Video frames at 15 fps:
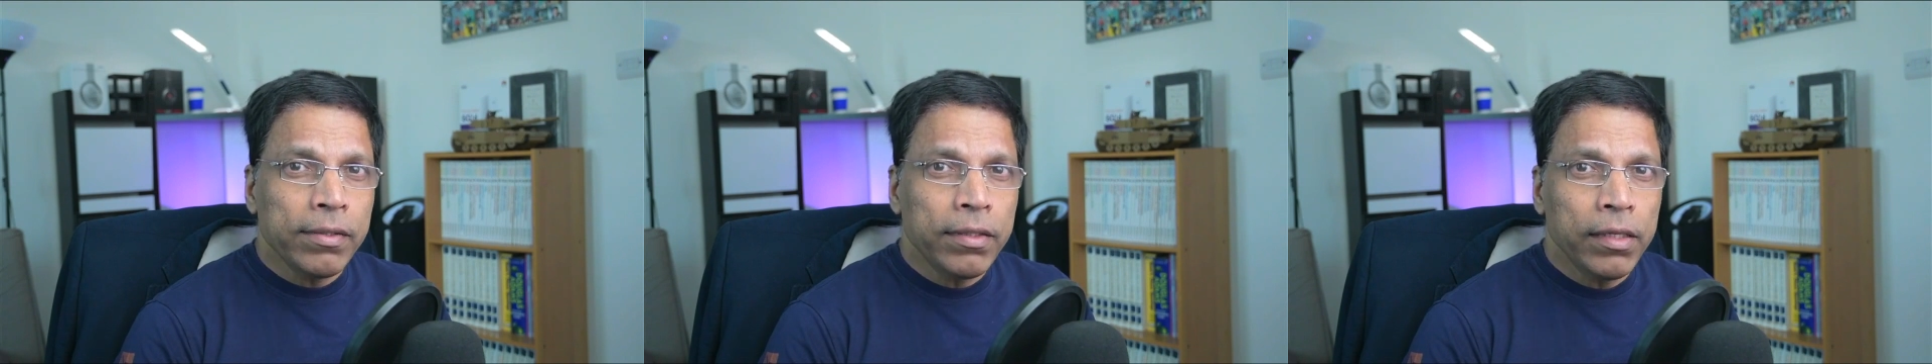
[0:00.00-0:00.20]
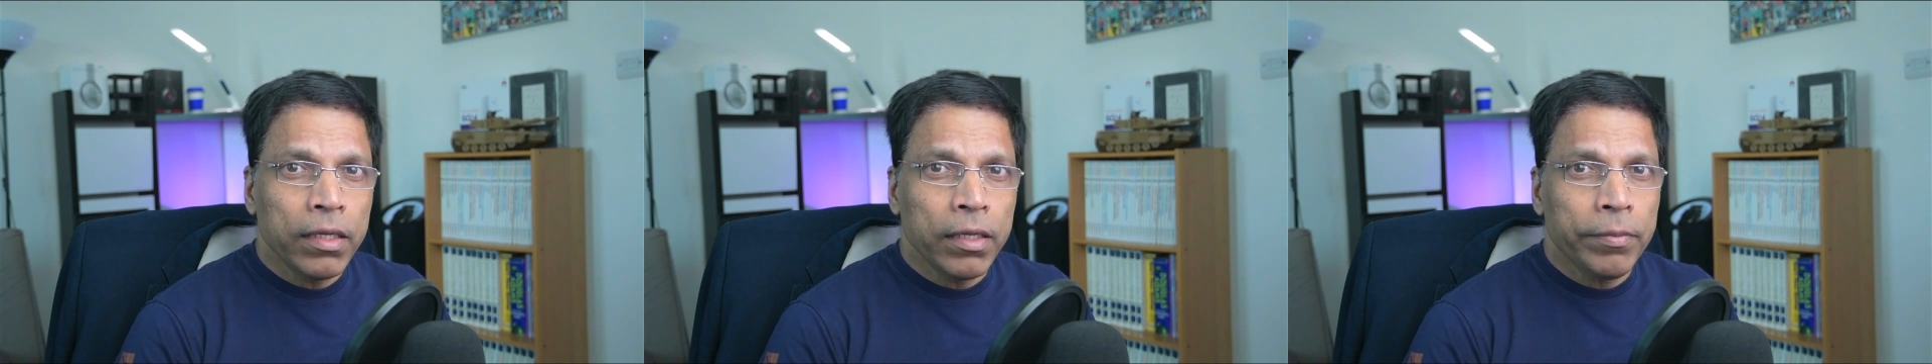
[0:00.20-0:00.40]

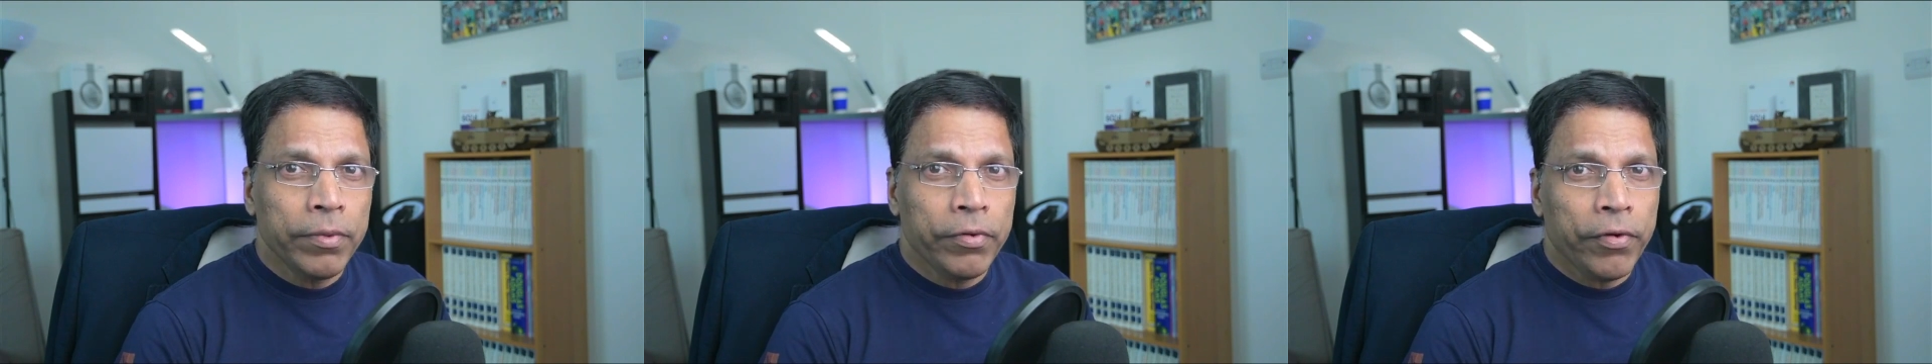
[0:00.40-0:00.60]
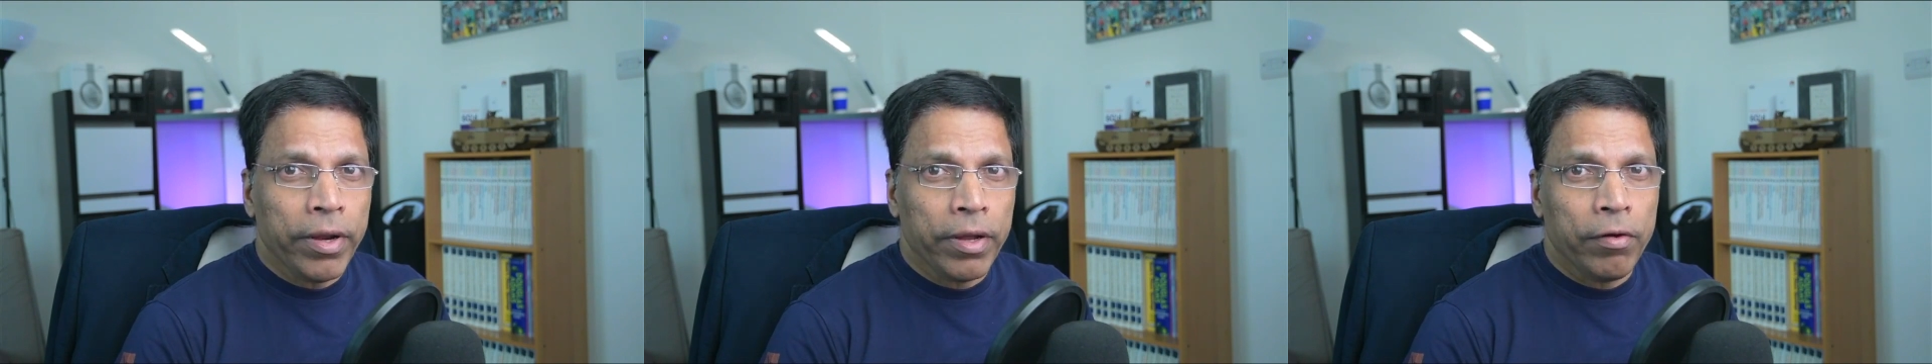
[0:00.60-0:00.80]
keep
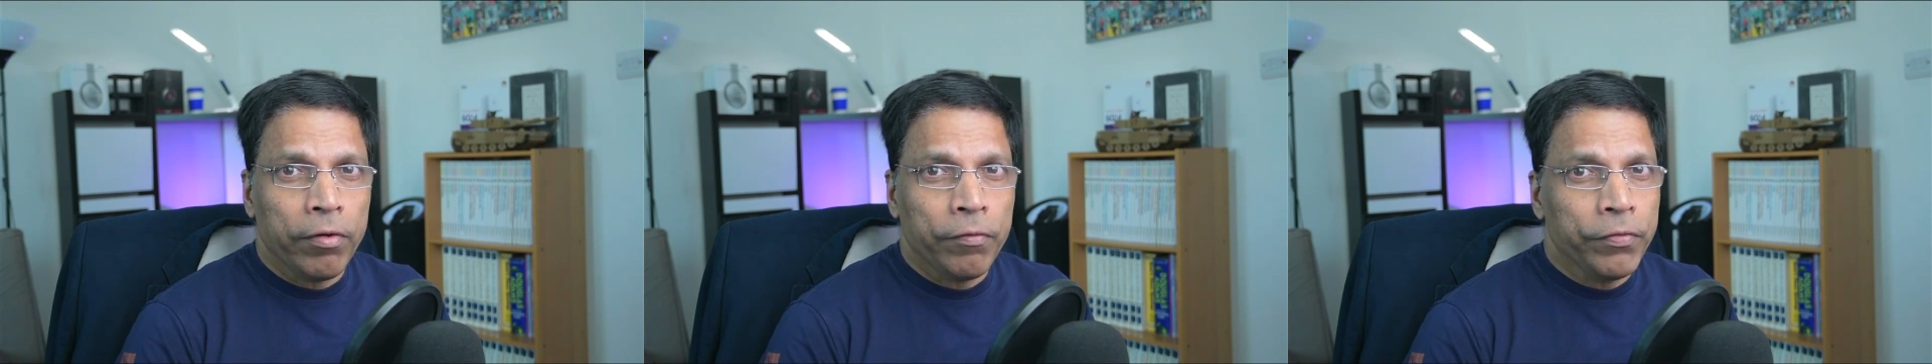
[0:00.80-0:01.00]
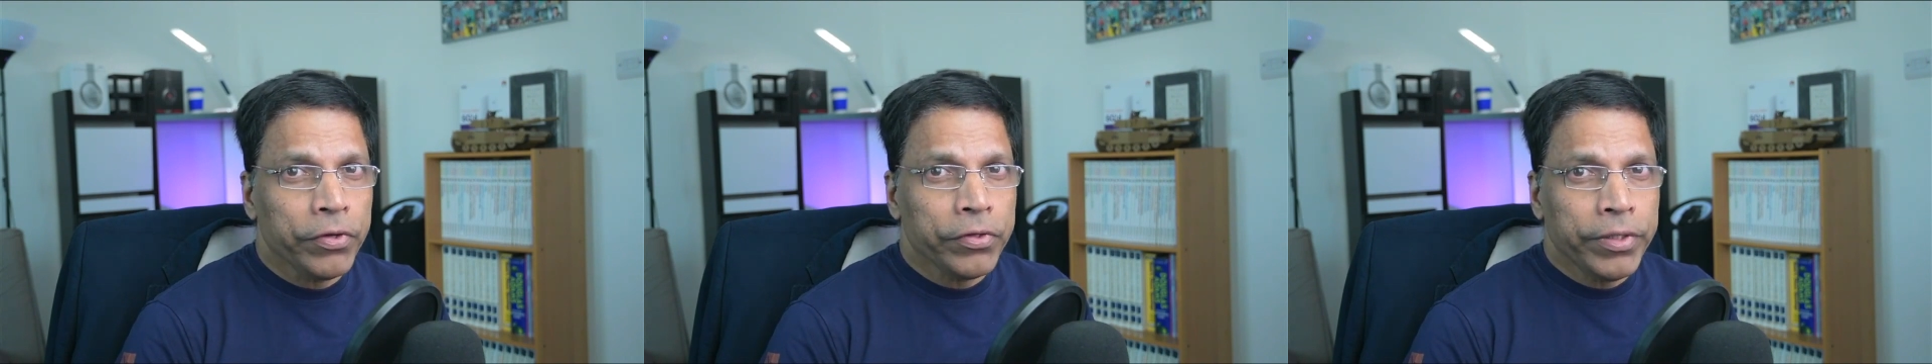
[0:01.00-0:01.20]
track of
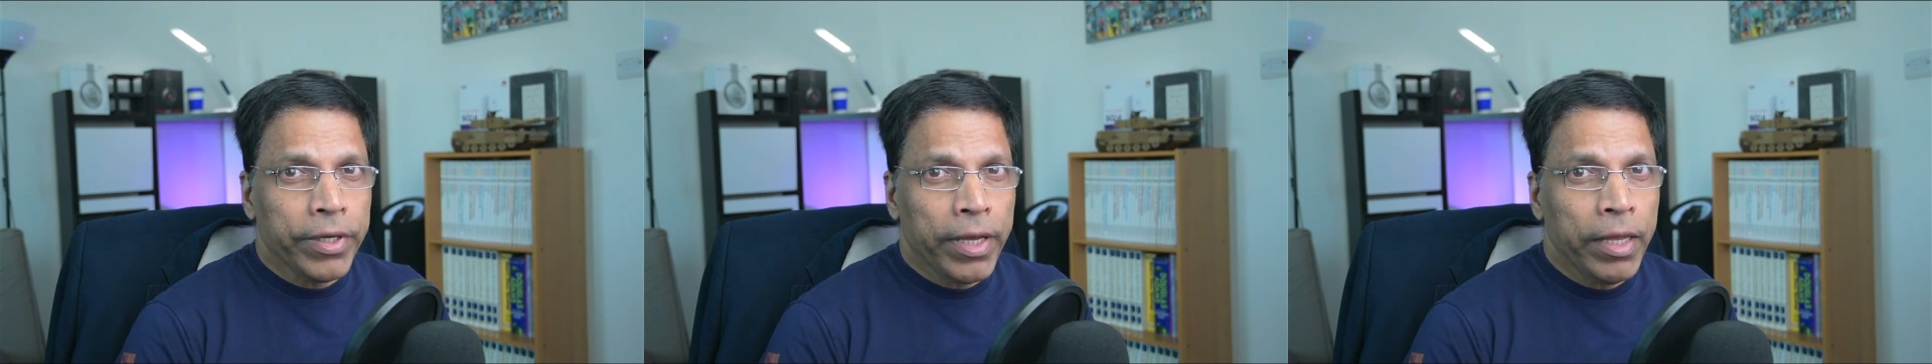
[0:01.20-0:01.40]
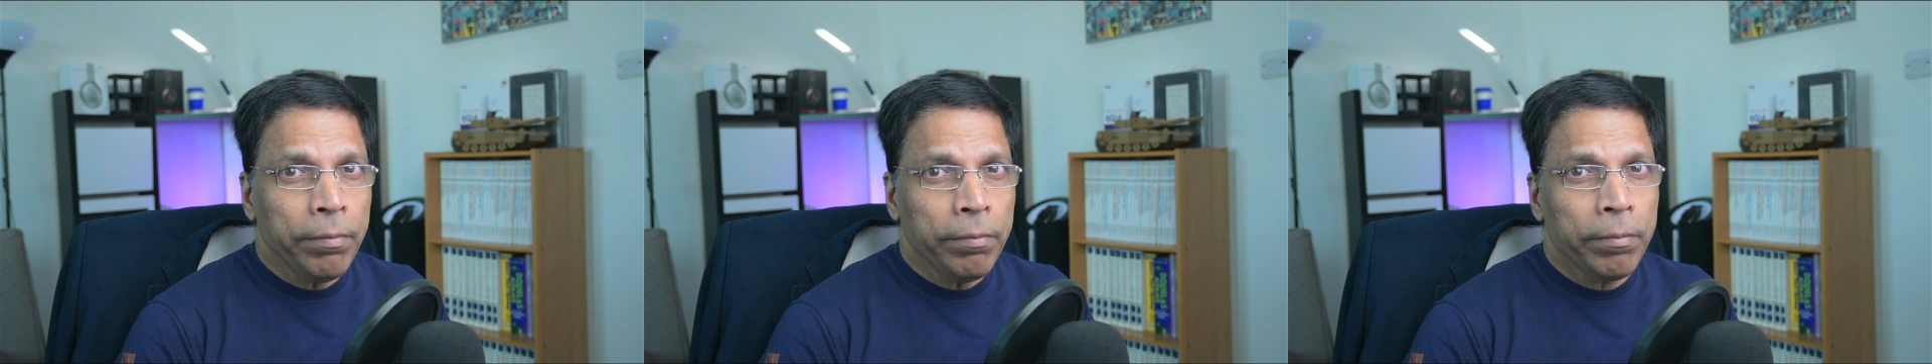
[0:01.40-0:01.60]
your
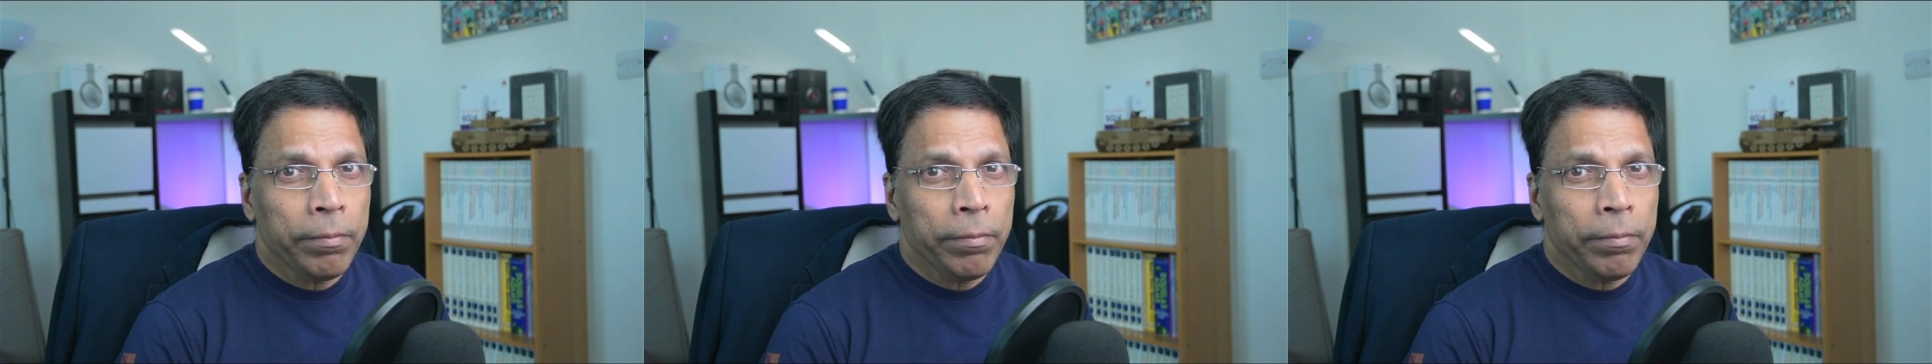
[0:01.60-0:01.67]
time,